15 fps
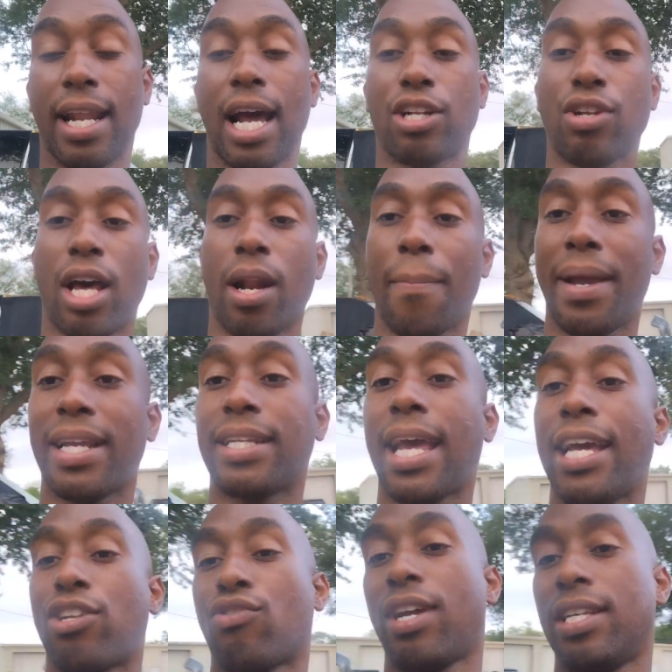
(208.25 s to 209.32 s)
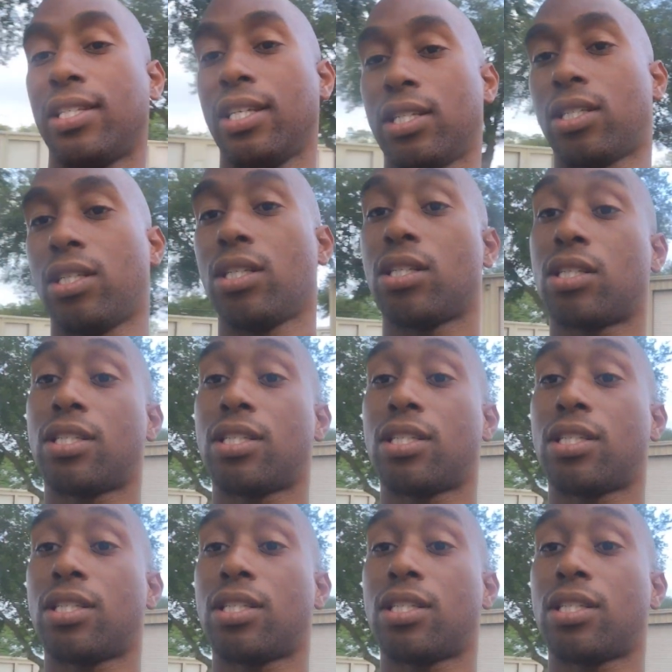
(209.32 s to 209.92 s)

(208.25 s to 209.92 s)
And I try to make that transition as